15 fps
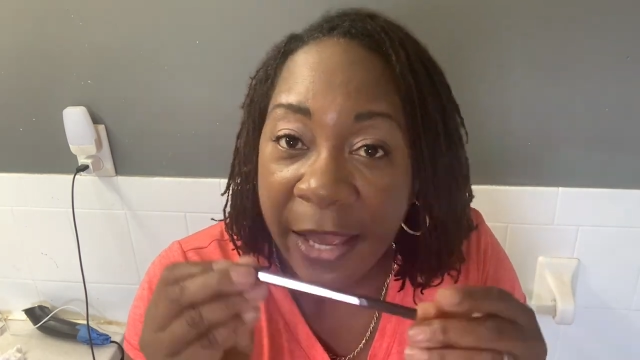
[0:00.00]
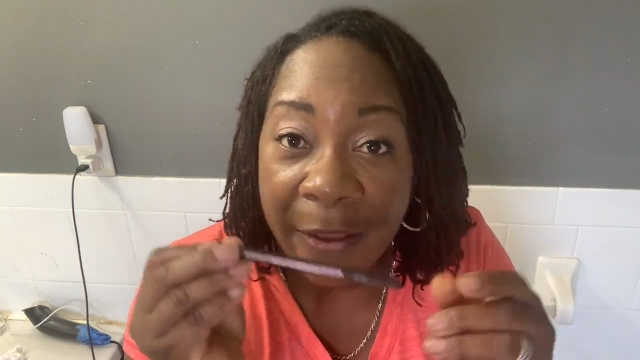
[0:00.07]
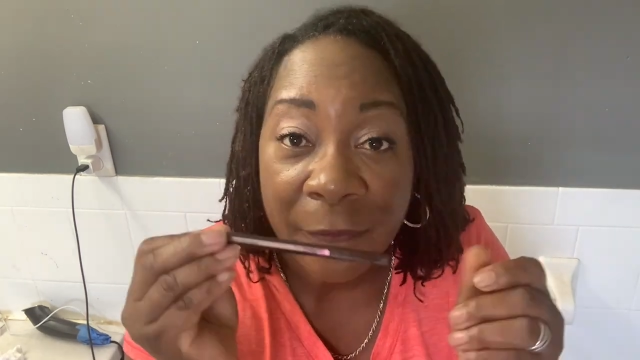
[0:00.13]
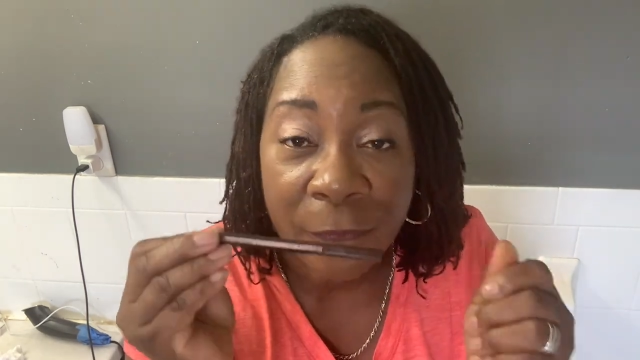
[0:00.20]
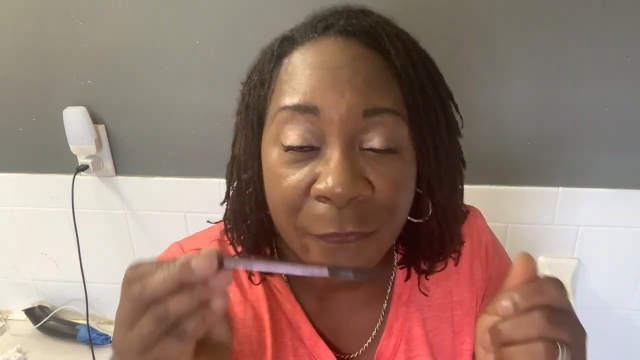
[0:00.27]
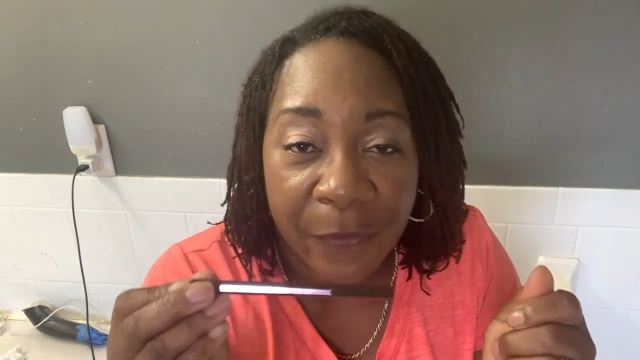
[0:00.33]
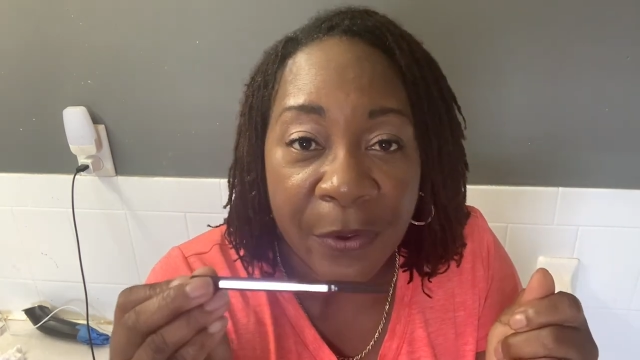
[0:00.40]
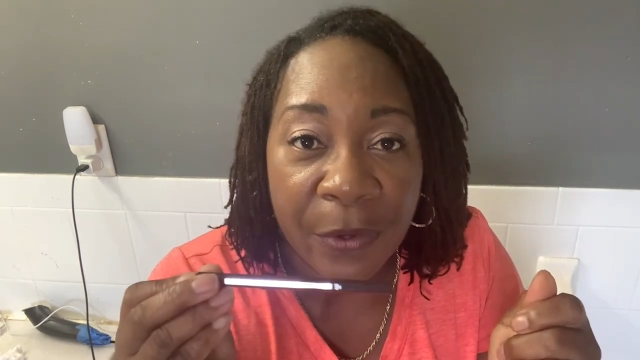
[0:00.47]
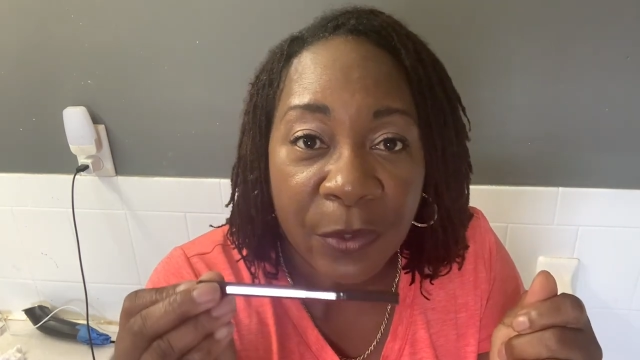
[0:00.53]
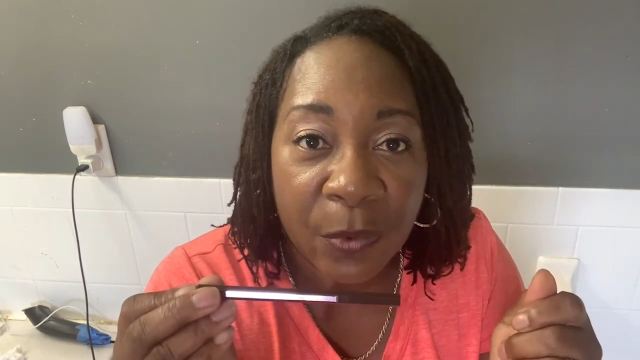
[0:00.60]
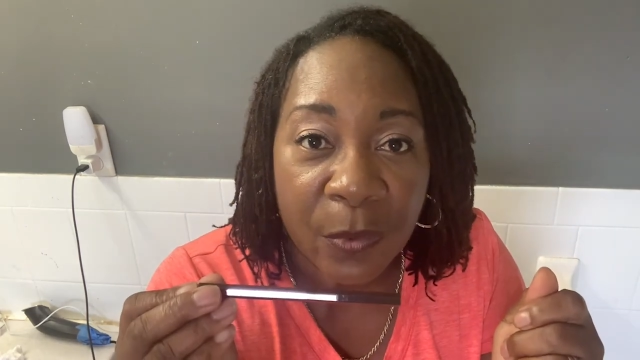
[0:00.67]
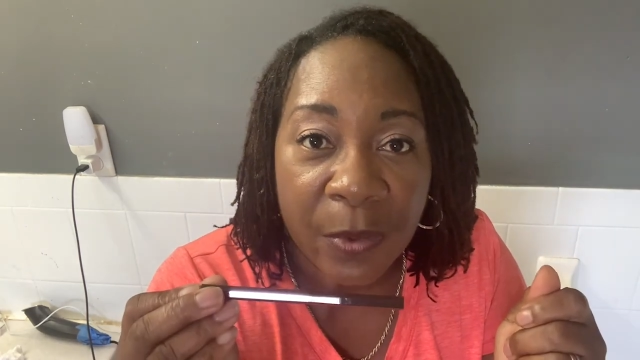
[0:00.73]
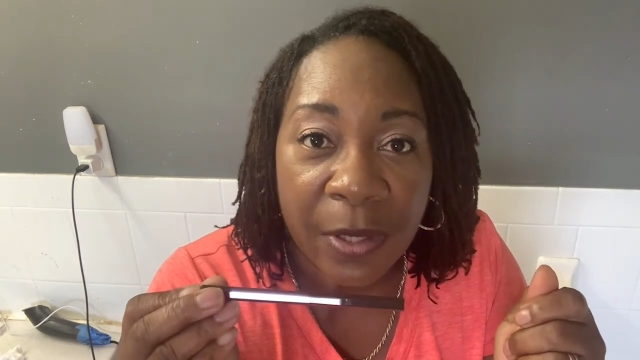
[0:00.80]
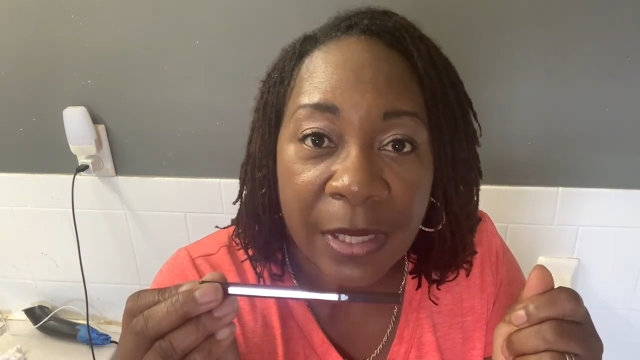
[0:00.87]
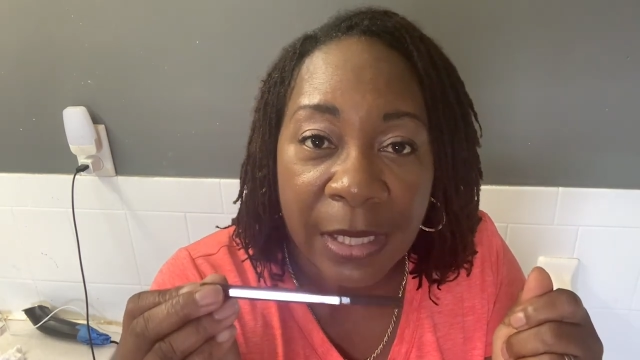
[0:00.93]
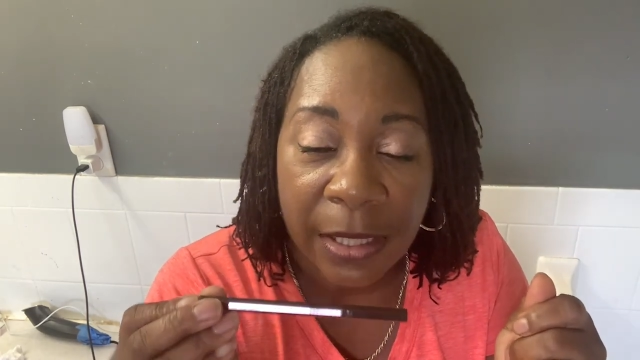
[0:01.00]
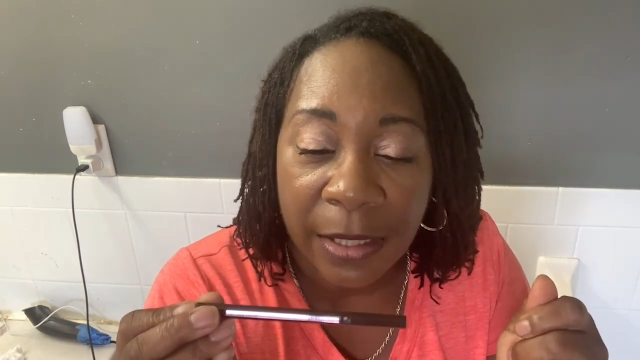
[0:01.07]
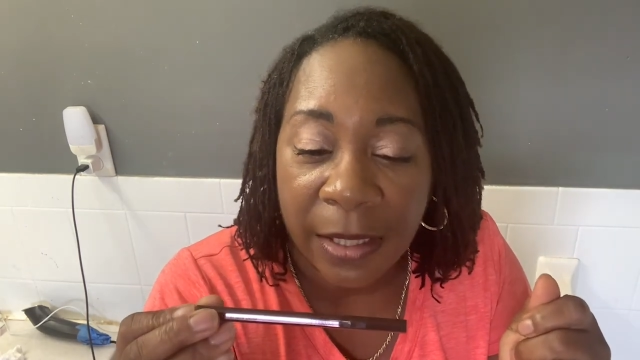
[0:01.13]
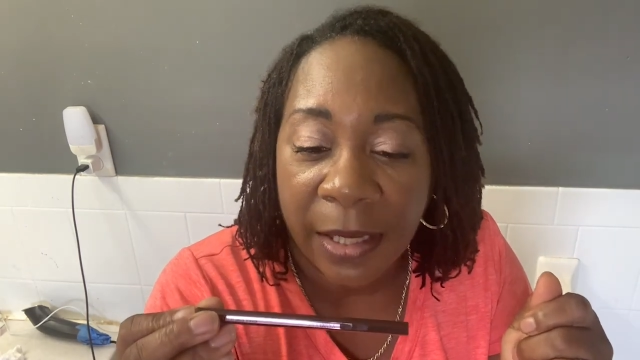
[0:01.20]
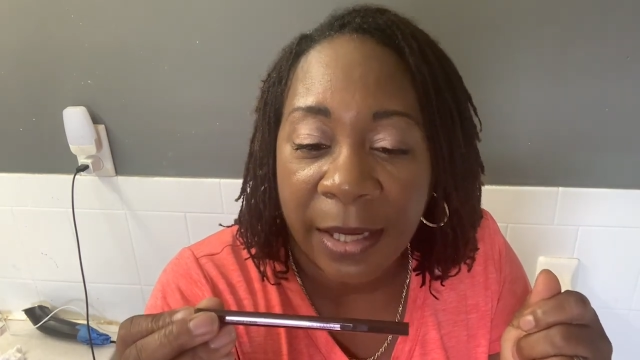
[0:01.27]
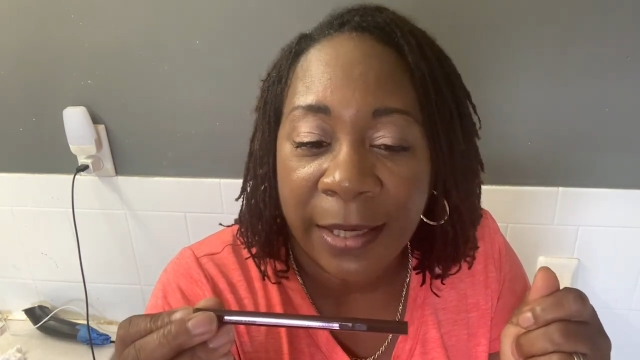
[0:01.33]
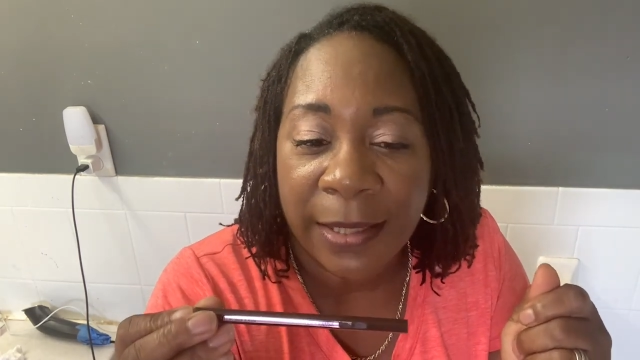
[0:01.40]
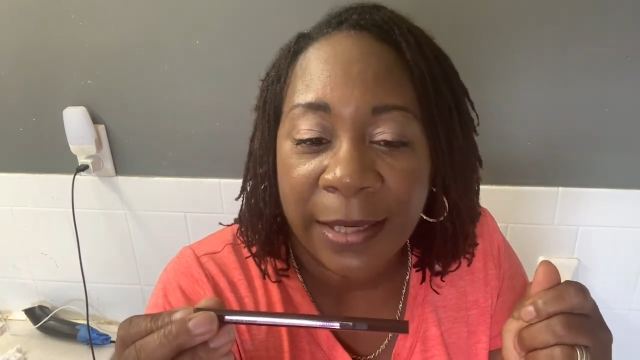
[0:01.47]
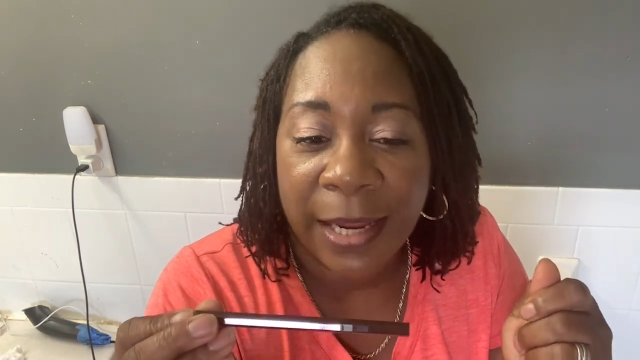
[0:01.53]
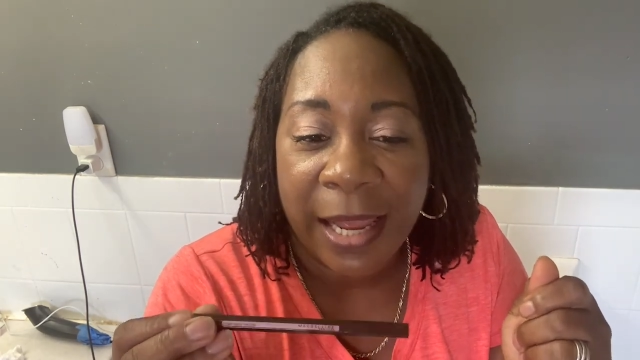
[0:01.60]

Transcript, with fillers: feels really good,